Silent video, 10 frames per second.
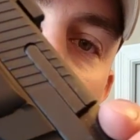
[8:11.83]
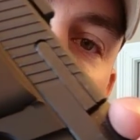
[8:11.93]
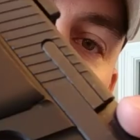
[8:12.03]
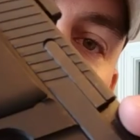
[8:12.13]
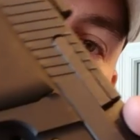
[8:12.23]

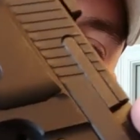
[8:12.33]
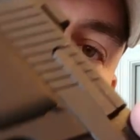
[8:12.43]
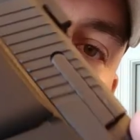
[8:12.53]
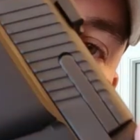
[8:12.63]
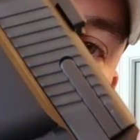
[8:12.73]
undercut like the
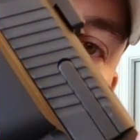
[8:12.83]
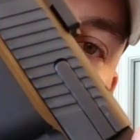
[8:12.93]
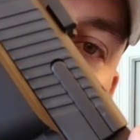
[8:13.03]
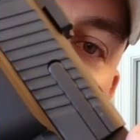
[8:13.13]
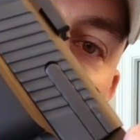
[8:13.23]
Legion
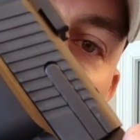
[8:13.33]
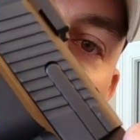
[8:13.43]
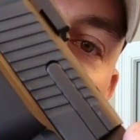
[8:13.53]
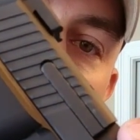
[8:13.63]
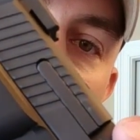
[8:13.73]
models do
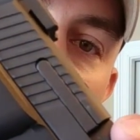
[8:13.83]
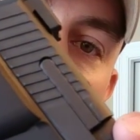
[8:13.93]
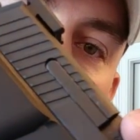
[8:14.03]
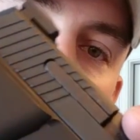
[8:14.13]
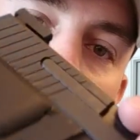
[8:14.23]

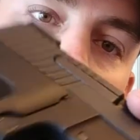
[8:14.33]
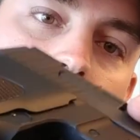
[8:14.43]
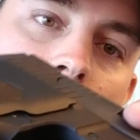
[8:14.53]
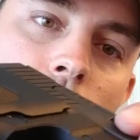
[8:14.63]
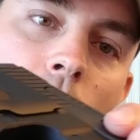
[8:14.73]
necessarily, but
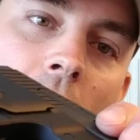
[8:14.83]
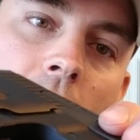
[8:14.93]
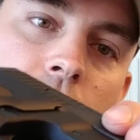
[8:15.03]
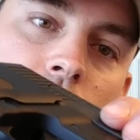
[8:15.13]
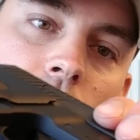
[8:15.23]
they do
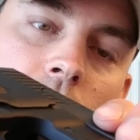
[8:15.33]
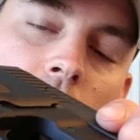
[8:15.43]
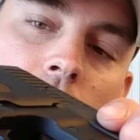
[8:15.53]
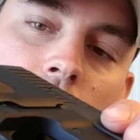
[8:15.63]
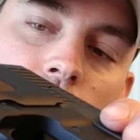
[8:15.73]
have
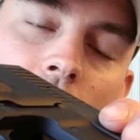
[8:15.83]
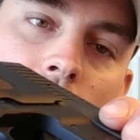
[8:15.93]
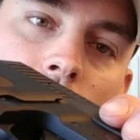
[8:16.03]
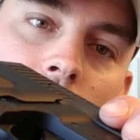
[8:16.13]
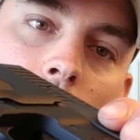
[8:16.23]
the
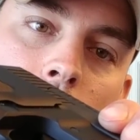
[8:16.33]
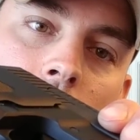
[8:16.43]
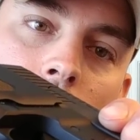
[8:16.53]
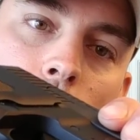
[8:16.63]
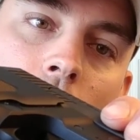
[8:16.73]
checkering up
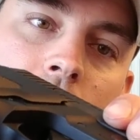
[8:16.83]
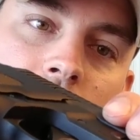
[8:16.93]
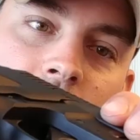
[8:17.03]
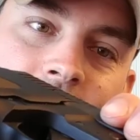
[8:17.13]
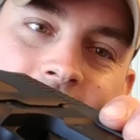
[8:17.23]
here,
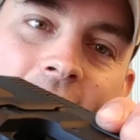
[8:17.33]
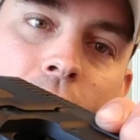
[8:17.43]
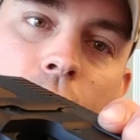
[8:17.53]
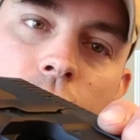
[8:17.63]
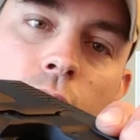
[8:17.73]
whereas the
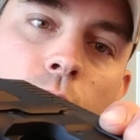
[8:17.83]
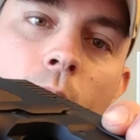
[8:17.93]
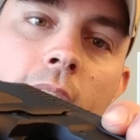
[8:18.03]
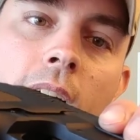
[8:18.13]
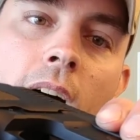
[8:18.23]
standard
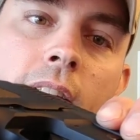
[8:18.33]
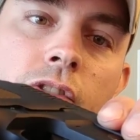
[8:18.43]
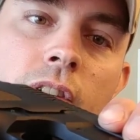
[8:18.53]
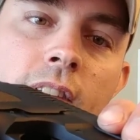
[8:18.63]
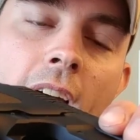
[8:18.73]
229s
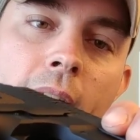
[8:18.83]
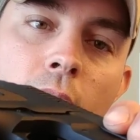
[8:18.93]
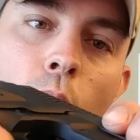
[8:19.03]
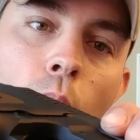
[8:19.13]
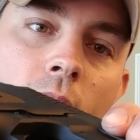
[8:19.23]
just have
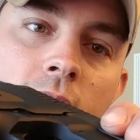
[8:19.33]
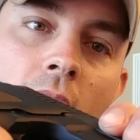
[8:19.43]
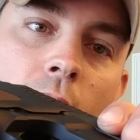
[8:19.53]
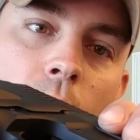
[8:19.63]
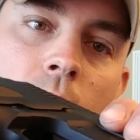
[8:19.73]
the
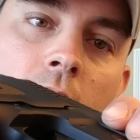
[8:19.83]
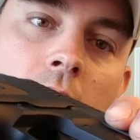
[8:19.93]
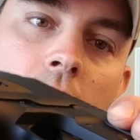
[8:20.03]
horizontal